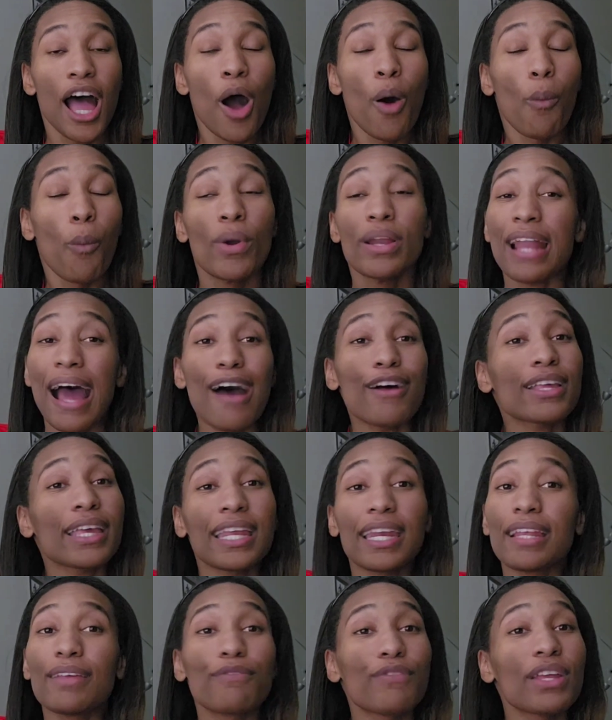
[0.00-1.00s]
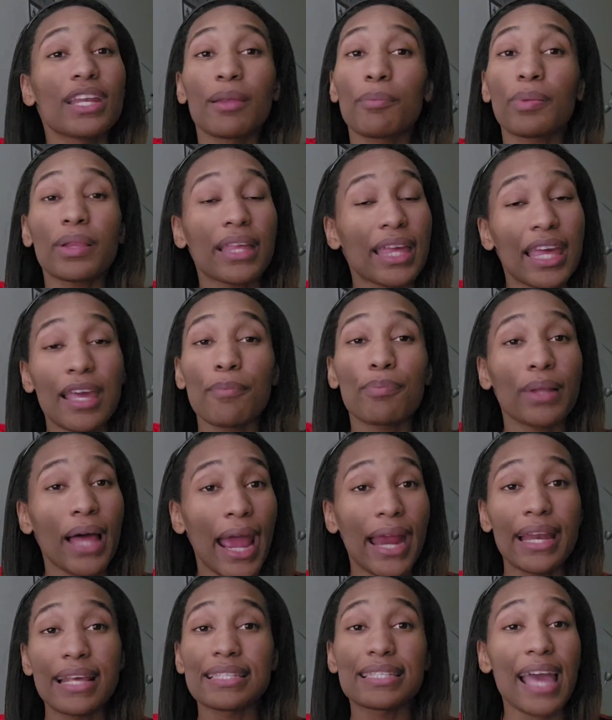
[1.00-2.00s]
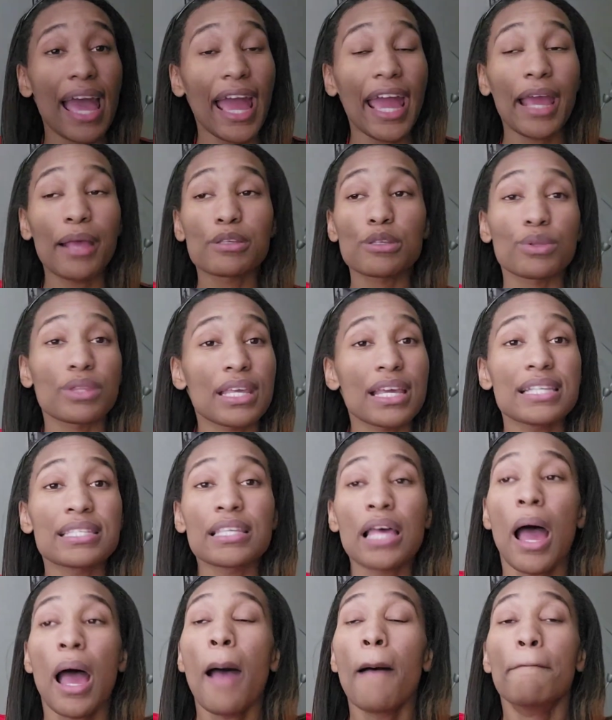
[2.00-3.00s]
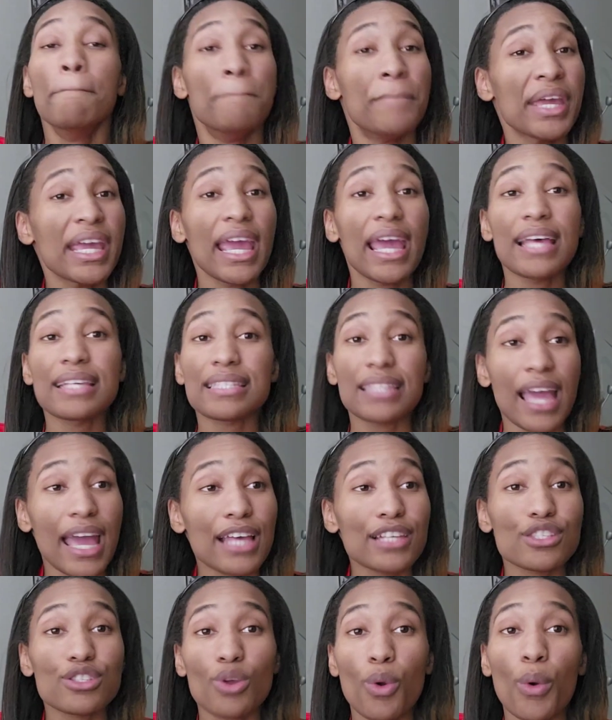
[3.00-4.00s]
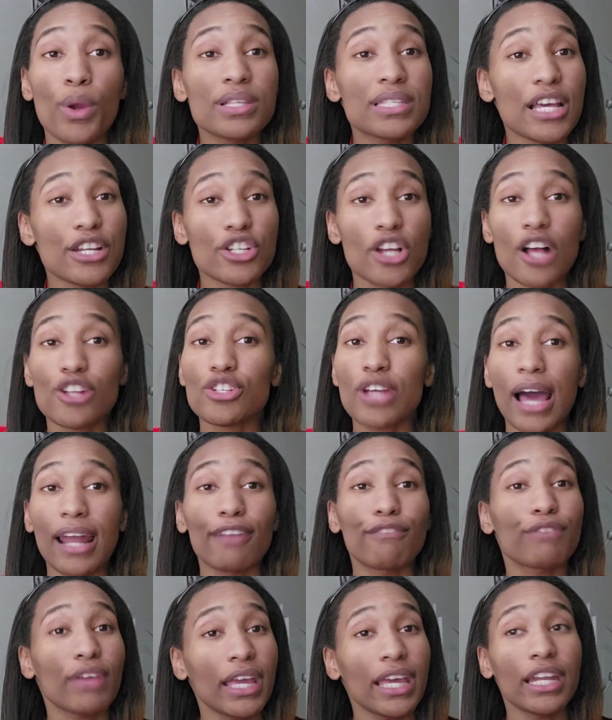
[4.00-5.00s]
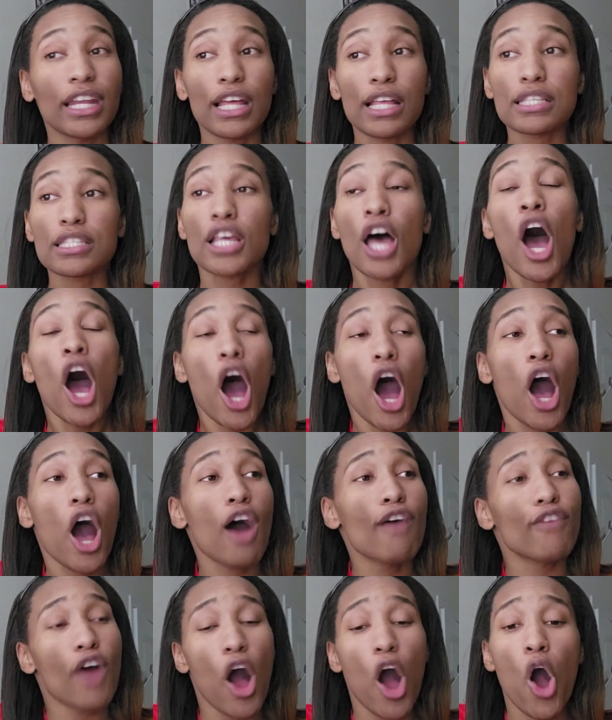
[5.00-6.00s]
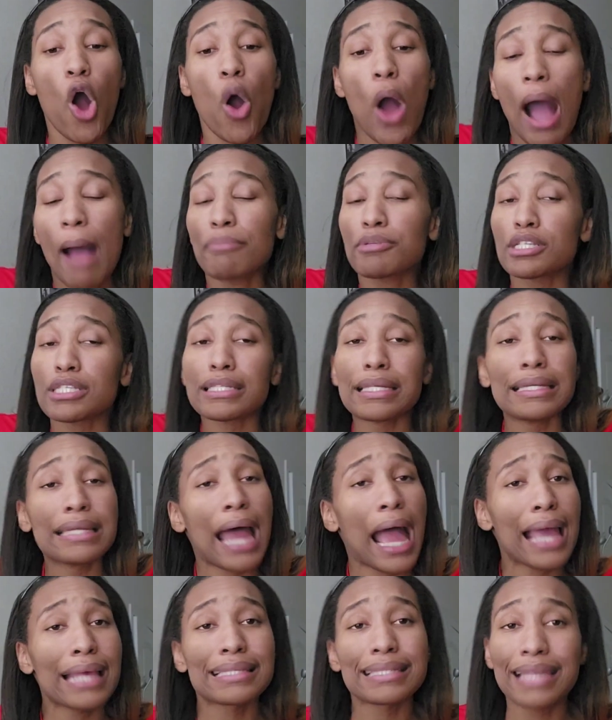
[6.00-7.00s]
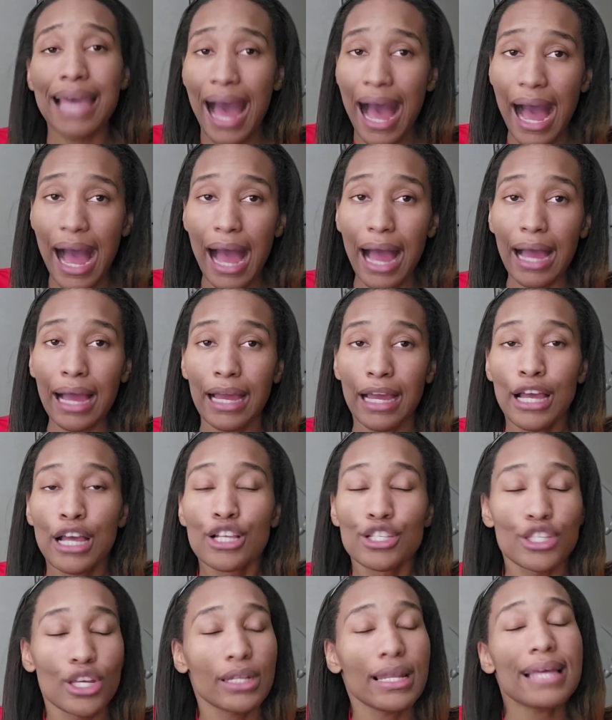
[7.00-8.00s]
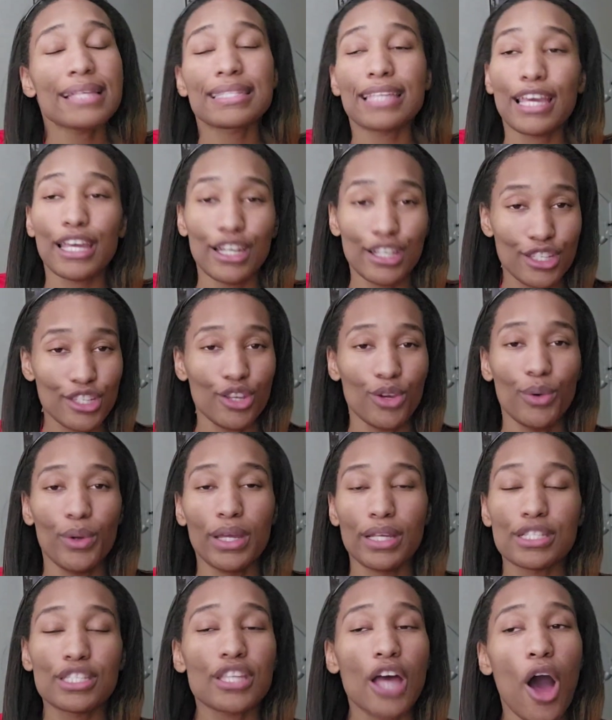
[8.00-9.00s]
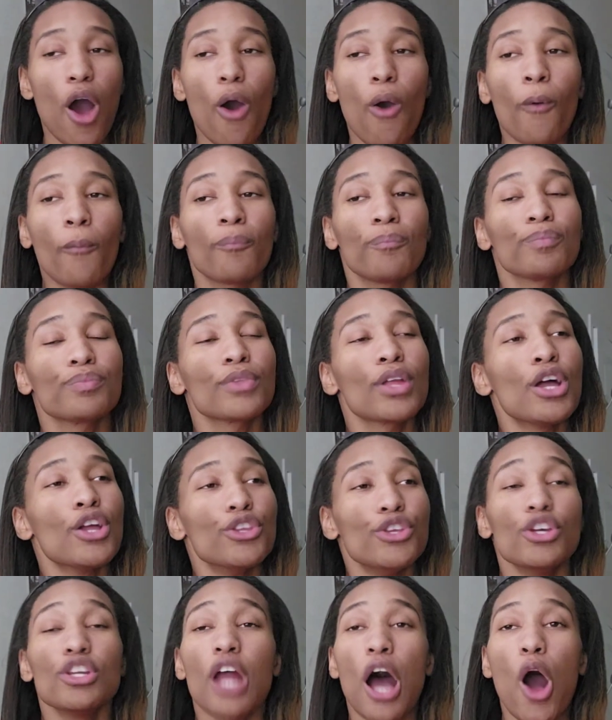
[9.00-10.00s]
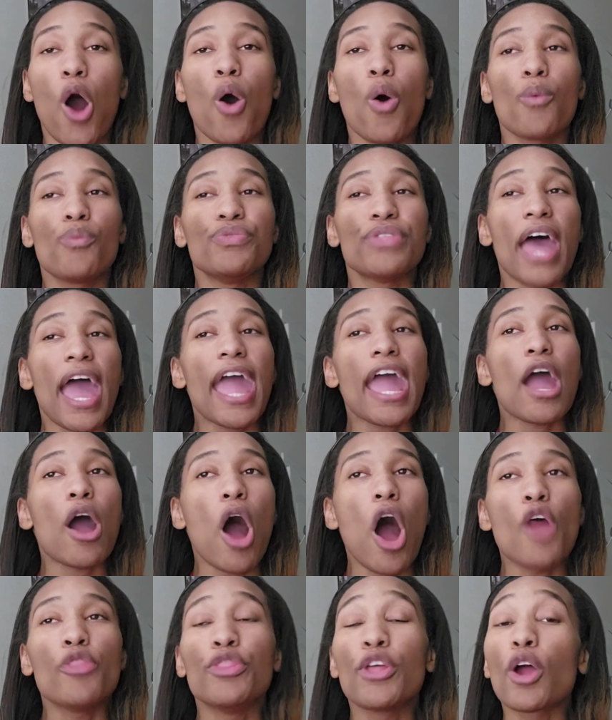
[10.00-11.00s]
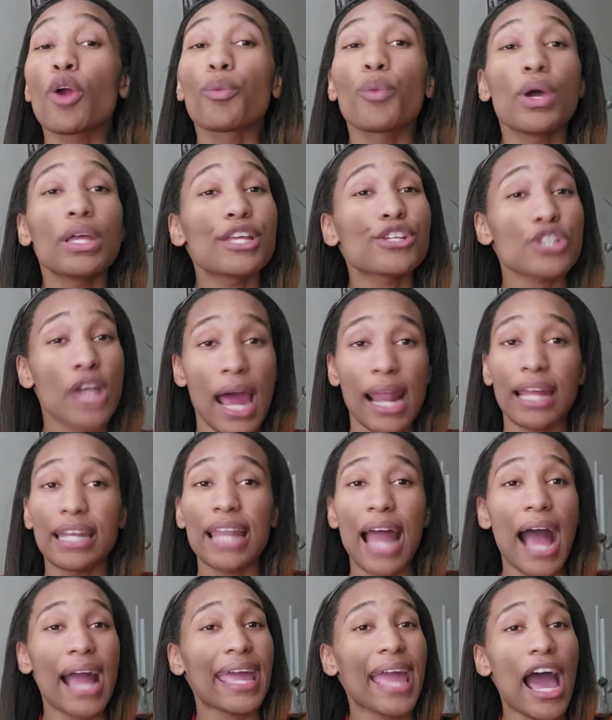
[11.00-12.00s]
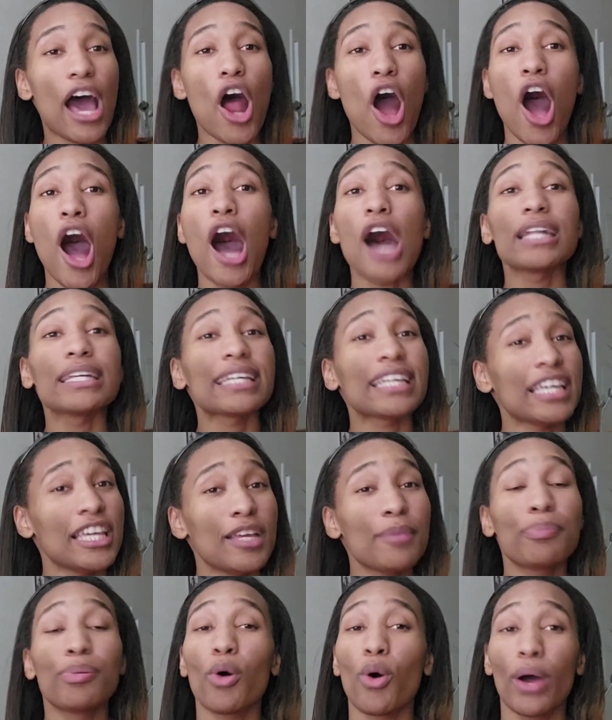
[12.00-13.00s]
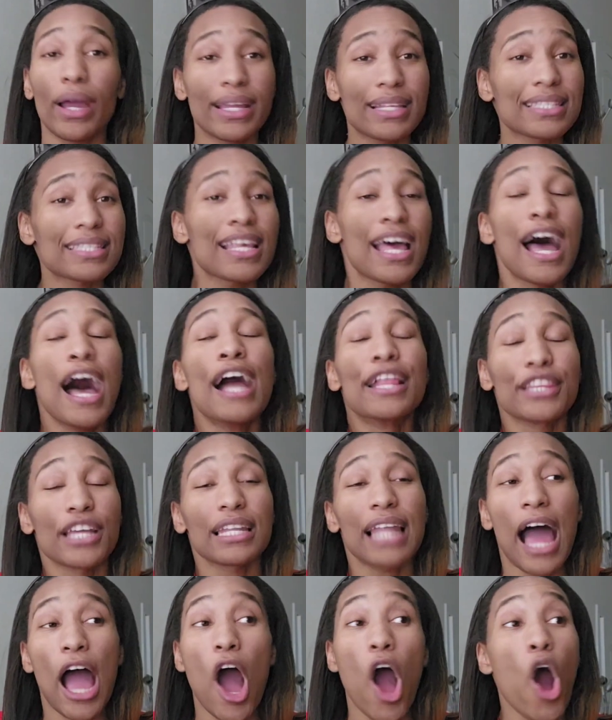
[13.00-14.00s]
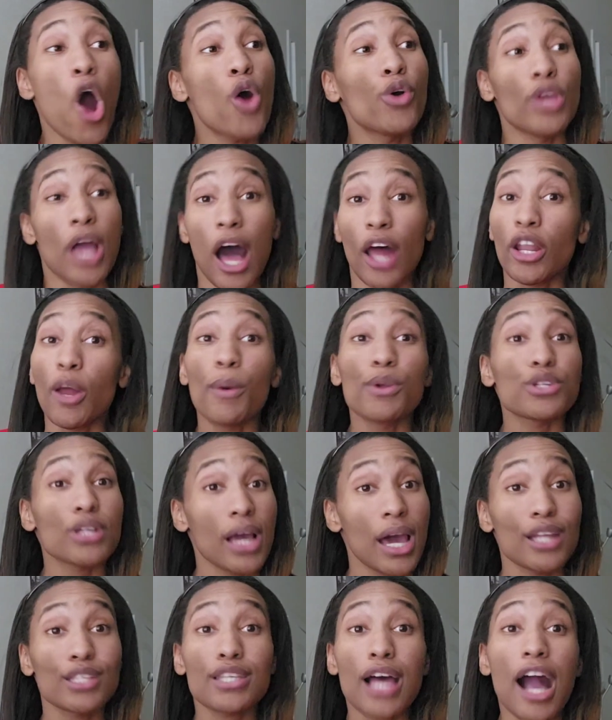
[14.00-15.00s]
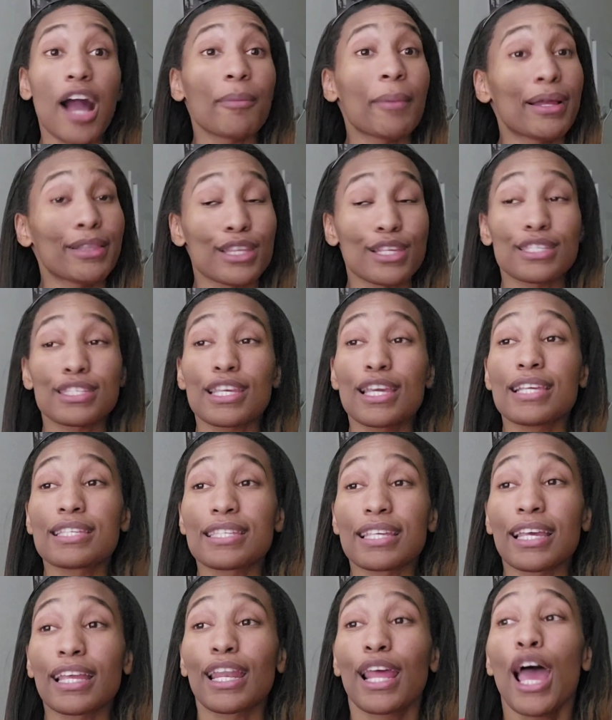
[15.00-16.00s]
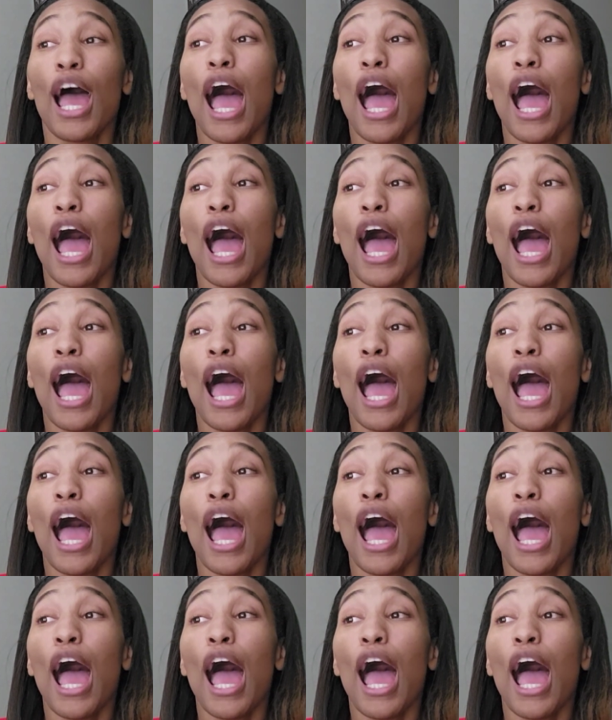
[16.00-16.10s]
We're not gonna keep playing these games with these BS ass stories that y'all trying to feed us of, oh, I'm just a nice guy. So let's get into it. So you know, they they're really trying to knock out all the key points. They're like, oh, y'all know what y'all gotta talk about this season.